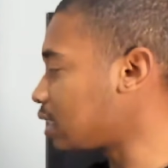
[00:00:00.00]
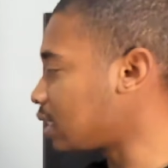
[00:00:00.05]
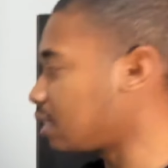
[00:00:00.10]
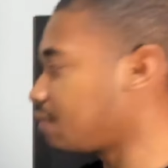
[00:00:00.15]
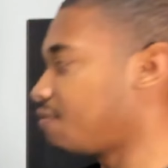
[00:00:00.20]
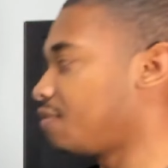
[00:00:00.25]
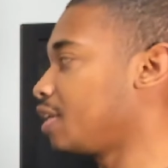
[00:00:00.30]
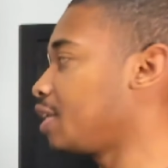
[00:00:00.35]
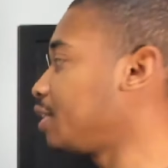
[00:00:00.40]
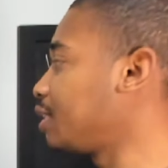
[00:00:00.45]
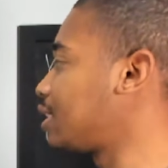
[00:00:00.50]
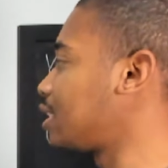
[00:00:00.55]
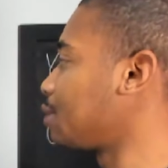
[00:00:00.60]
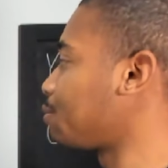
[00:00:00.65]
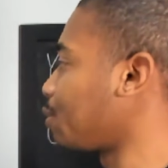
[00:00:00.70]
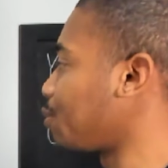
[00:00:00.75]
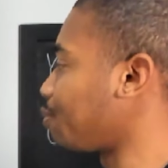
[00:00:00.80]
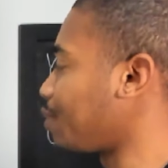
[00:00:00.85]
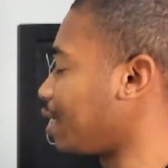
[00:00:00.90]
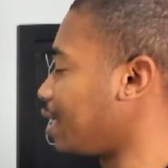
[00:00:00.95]
a very
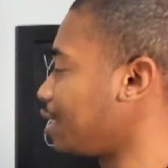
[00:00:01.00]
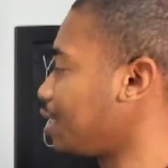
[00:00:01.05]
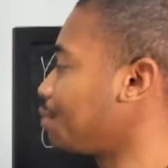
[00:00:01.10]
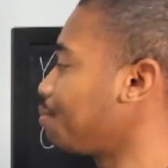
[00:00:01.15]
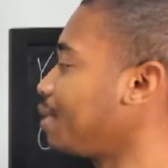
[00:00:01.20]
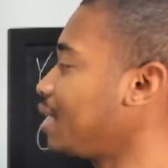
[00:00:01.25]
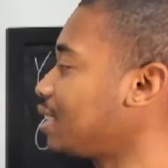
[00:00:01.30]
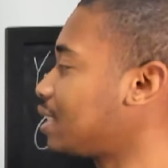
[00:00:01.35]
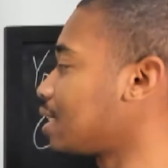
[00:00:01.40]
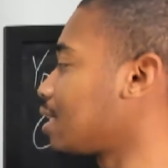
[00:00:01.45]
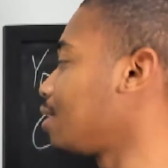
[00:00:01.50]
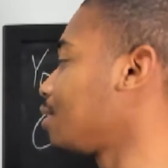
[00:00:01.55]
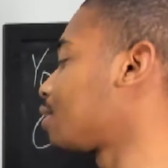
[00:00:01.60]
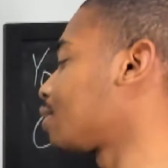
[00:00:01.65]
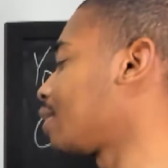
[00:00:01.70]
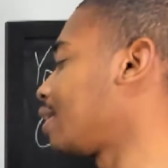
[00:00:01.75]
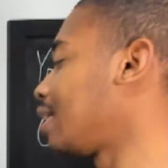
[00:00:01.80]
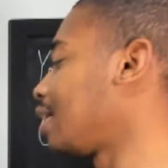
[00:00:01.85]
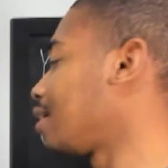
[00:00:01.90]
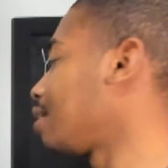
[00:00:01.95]
simple plan. You're basically
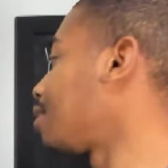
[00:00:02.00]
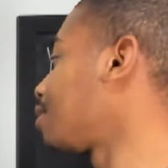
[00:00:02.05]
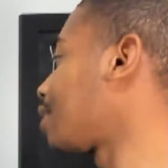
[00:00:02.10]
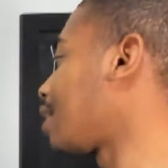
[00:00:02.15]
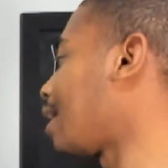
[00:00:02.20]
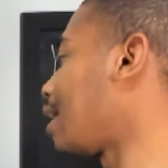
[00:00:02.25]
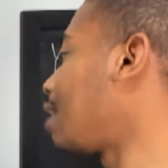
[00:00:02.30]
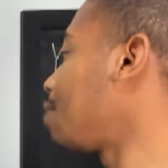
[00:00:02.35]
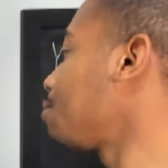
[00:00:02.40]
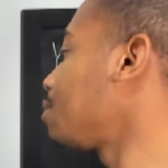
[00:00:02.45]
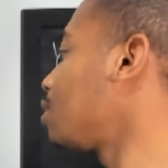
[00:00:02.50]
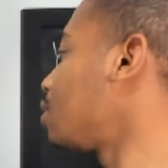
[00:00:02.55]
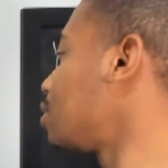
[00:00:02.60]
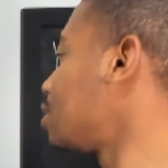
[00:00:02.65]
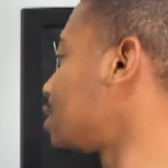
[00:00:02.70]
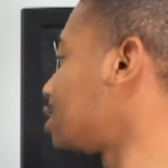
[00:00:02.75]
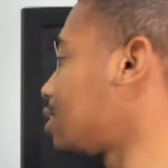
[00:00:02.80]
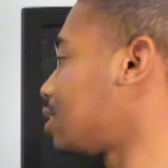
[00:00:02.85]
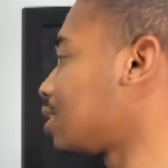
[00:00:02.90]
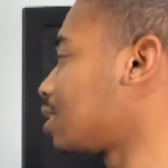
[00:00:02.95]
threatening, okay, I'm
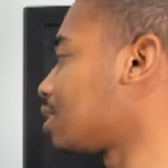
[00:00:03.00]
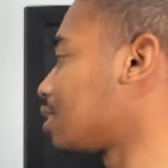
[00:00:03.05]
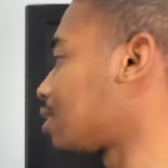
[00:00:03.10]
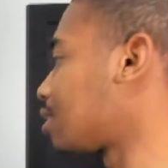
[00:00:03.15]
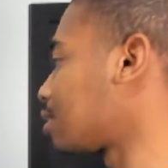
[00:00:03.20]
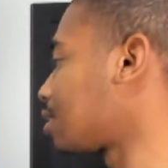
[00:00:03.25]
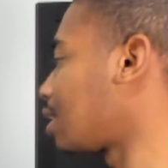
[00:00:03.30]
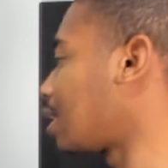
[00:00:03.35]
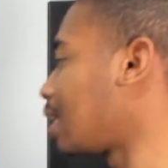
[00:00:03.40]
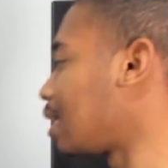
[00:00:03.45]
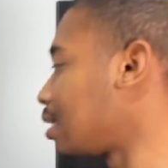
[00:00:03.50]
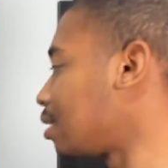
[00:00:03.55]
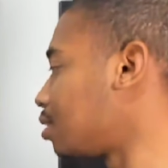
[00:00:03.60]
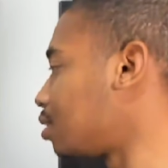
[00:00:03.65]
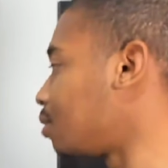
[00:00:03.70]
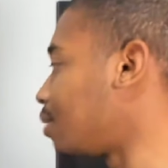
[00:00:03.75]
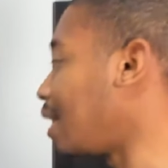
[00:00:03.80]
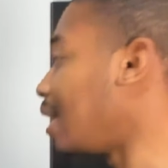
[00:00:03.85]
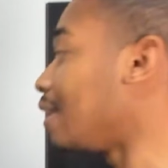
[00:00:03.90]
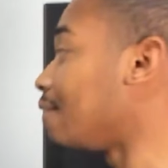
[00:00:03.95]
going to just
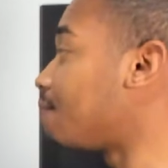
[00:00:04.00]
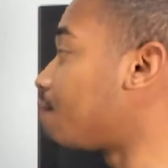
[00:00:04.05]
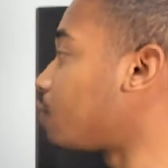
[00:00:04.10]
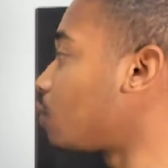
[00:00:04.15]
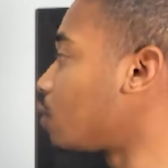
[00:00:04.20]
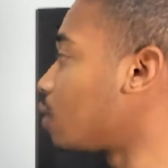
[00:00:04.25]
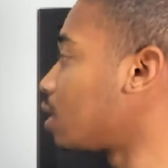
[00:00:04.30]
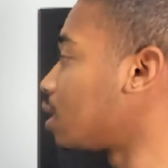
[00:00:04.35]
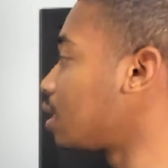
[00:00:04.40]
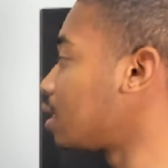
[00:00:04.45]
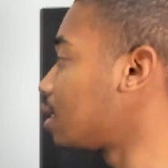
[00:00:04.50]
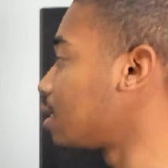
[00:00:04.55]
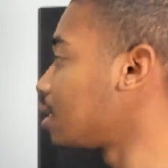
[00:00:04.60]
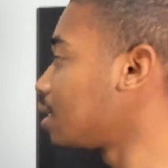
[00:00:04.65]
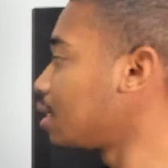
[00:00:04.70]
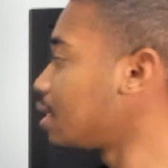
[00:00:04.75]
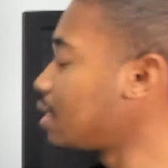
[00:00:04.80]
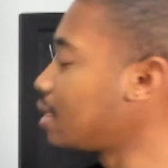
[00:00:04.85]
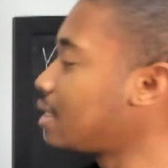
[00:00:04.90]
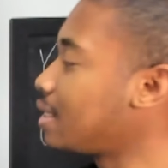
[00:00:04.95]
do a4.
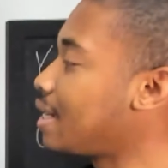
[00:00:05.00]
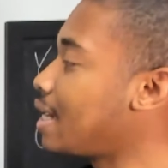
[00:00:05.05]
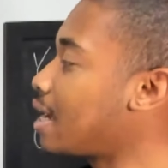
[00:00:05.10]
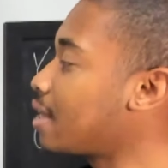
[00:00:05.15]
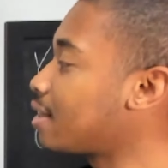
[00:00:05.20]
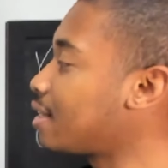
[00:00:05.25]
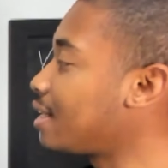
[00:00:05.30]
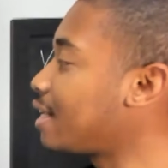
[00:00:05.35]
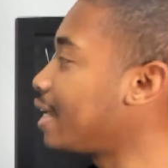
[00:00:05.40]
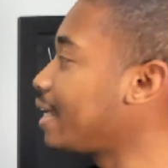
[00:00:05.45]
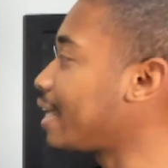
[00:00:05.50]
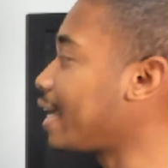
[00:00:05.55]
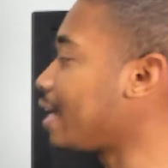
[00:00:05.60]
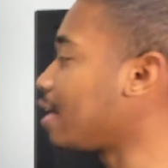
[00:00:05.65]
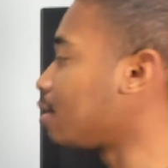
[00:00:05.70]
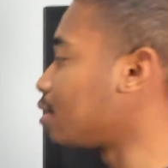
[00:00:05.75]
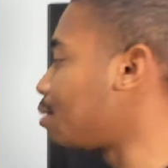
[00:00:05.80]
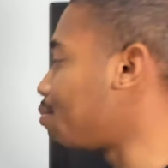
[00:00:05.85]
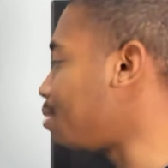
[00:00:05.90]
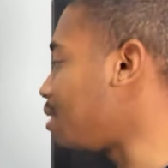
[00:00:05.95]
Now the knight can
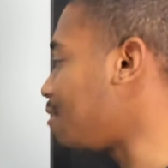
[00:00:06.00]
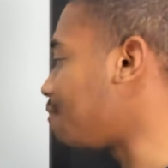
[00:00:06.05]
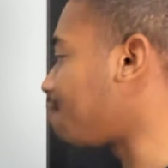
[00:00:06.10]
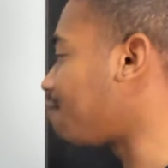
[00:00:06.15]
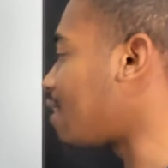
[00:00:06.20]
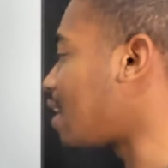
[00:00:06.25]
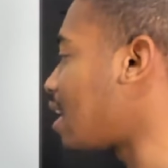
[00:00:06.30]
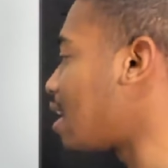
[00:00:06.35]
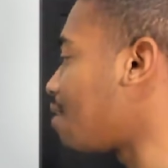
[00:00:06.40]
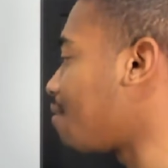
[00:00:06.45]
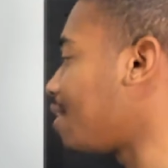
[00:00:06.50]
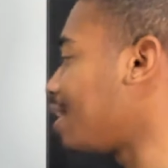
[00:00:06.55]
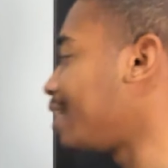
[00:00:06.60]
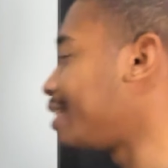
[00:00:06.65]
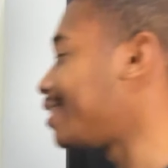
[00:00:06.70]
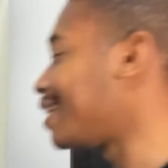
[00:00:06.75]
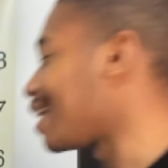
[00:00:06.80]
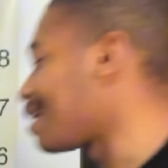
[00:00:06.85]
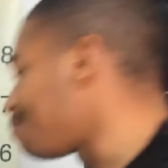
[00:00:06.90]
go to b5 and attack